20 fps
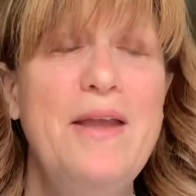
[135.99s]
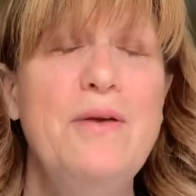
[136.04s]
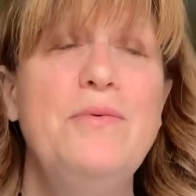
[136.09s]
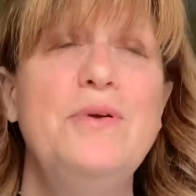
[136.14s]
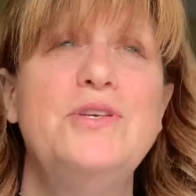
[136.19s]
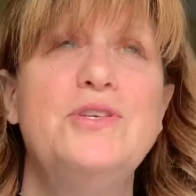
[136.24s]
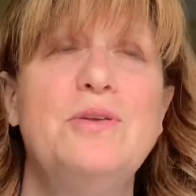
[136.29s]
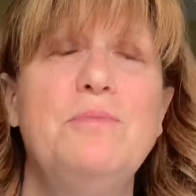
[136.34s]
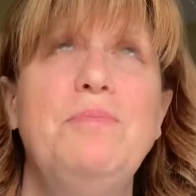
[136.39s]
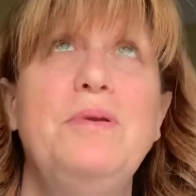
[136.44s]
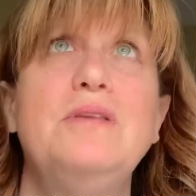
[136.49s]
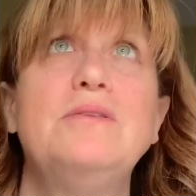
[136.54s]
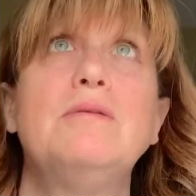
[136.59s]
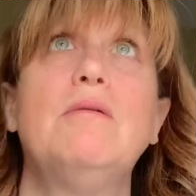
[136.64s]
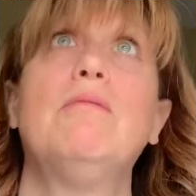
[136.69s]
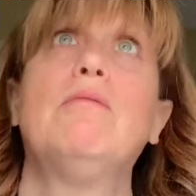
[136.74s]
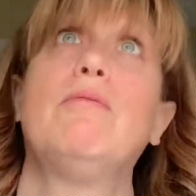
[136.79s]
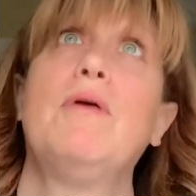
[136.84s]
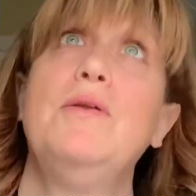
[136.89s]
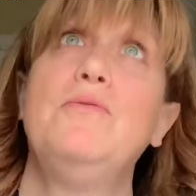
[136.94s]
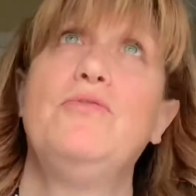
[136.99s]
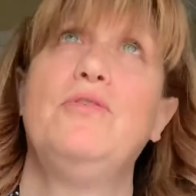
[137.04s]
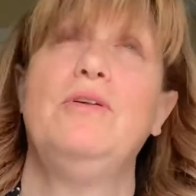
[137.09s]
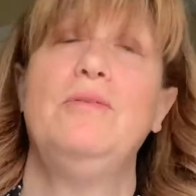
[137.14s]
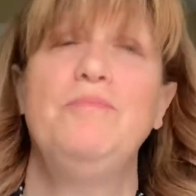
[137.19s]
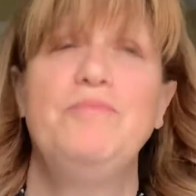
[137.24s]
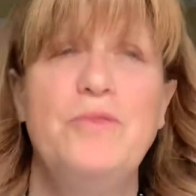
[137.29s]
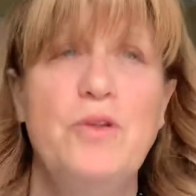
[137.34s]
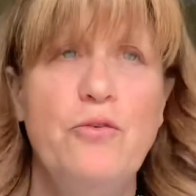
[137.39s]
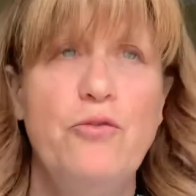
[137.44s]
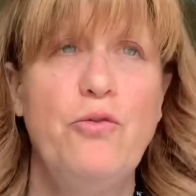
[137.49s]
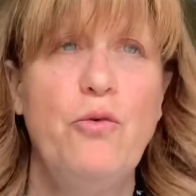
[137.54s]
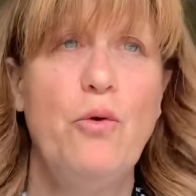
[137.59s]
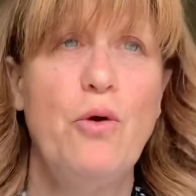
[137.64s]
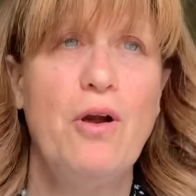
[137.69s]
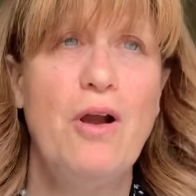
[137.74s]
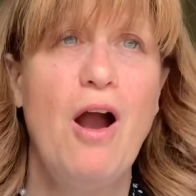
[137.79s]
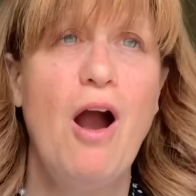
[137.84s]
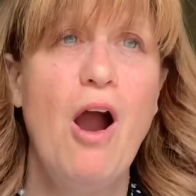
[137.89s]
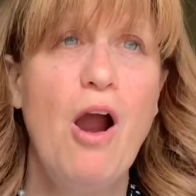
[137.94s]
We should be so grateful
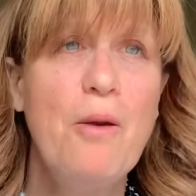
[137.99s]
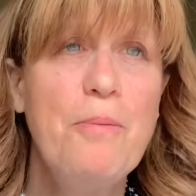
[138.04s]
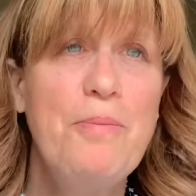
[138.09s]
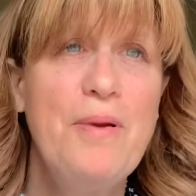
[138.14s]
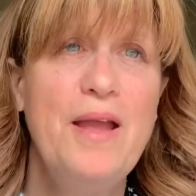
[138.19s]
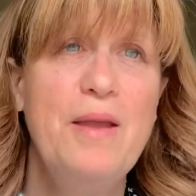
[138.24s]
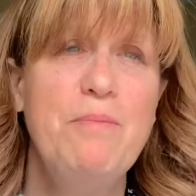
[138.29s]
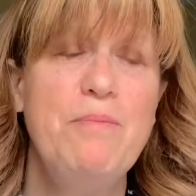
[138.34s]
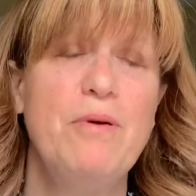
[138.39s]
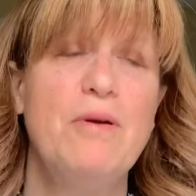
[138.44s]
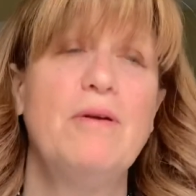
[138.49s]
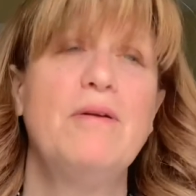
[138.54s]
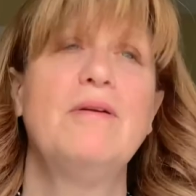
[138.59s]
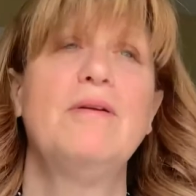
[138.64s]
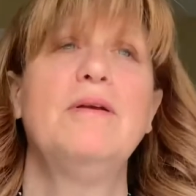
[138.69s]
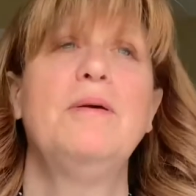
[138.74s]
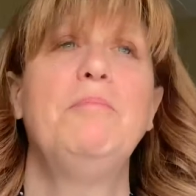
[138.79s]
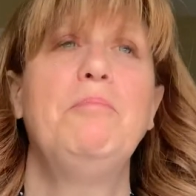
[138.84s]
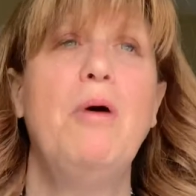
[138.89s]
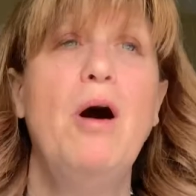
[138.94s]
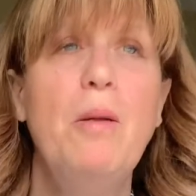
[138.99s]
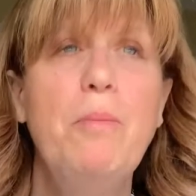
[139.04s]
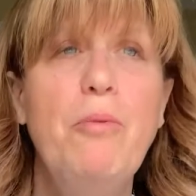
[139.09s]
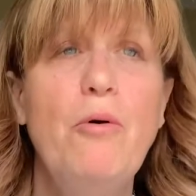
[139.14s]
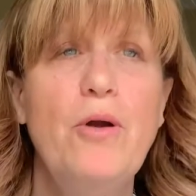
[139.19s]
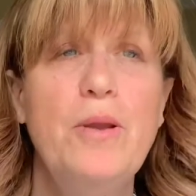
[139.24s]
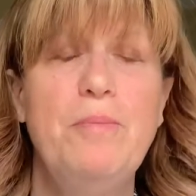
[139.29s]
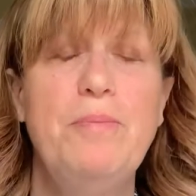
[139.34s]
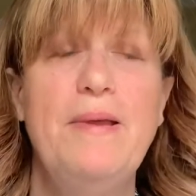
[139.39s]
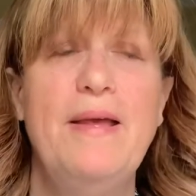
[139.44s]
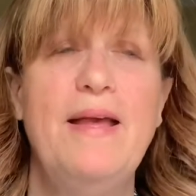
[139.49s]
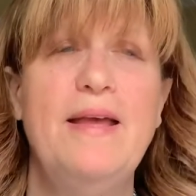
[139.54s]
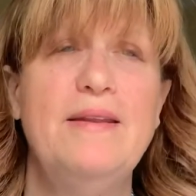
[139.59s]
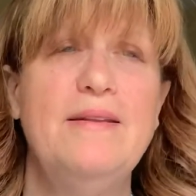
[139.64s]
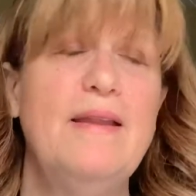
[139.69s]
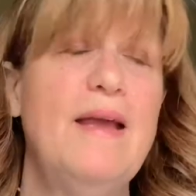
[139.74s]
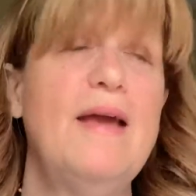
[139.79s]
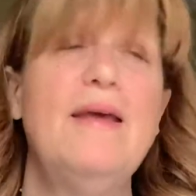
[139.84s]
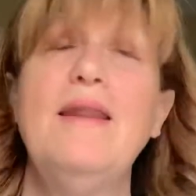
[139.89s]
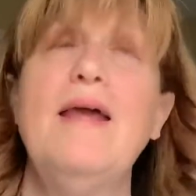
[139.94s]
for our paper, ballpoint
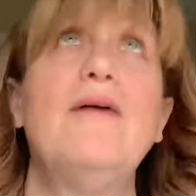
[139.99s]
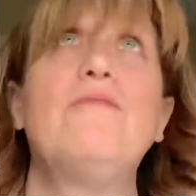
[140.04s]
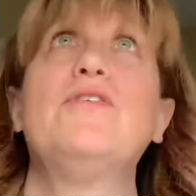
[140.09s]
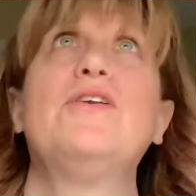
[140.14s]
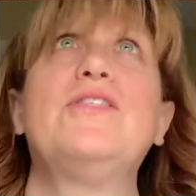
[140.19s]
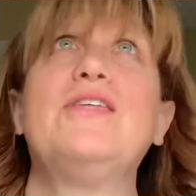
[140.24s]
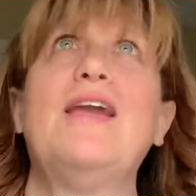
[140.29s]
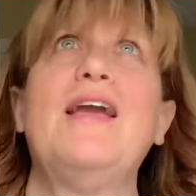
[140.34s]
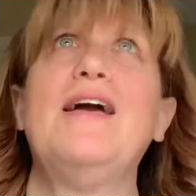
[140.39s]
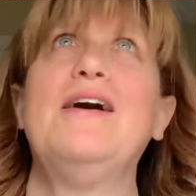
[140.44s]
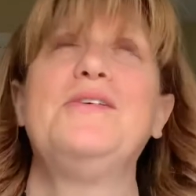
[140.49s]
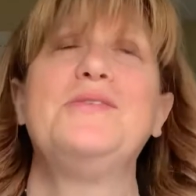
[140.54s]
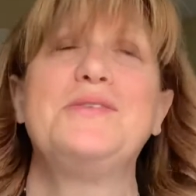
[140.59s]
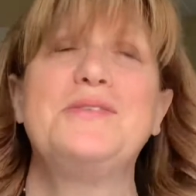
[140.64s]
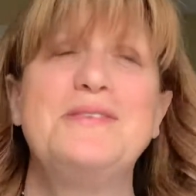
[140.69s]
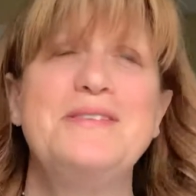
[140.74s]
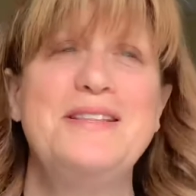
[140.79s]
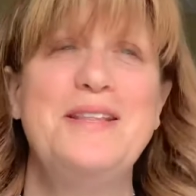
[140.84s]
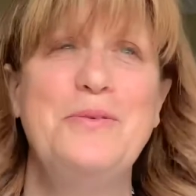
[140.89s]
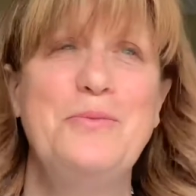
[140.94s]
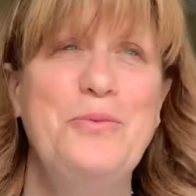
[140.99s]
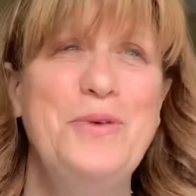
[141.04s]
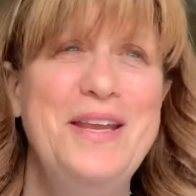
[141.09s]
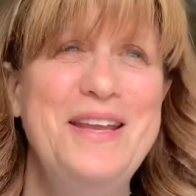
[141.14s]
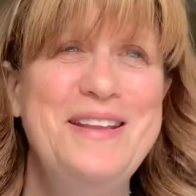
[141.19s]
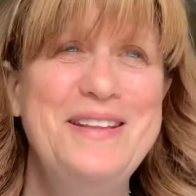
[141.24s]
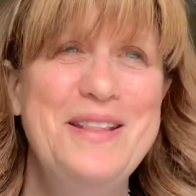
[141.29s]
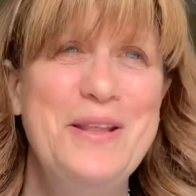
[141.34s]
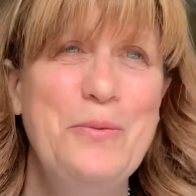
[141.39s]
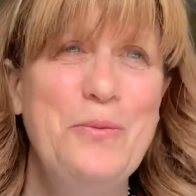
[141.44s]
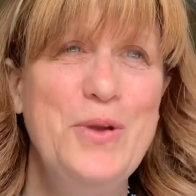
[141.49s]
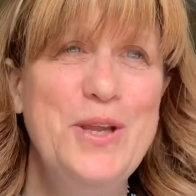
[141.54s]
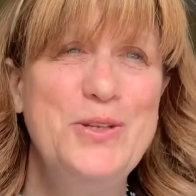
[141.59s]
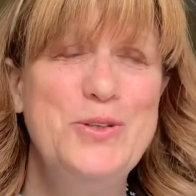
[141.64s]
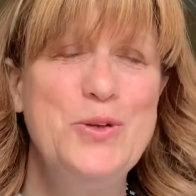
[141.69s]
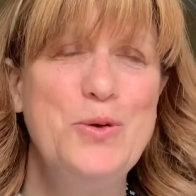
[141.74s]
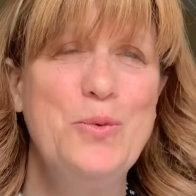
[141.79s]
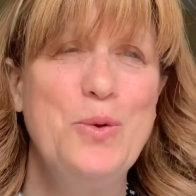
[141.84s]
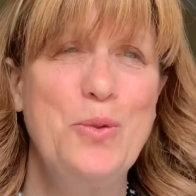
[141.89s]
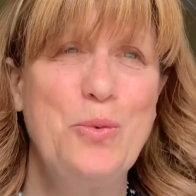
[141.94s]
pen, and everything else that we
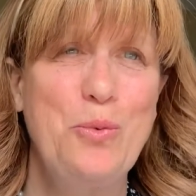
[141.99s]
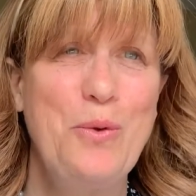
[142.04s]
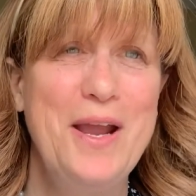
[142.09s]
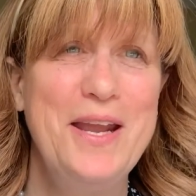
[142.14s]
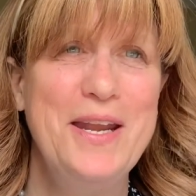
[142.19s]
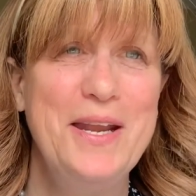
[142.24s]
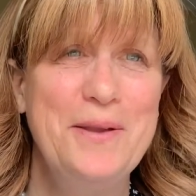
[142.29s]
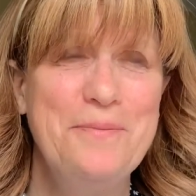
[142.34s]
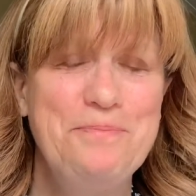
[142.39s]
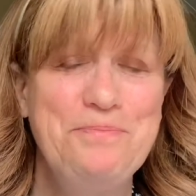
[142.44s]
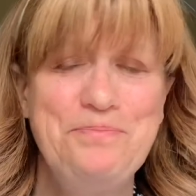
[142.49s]
do with writing.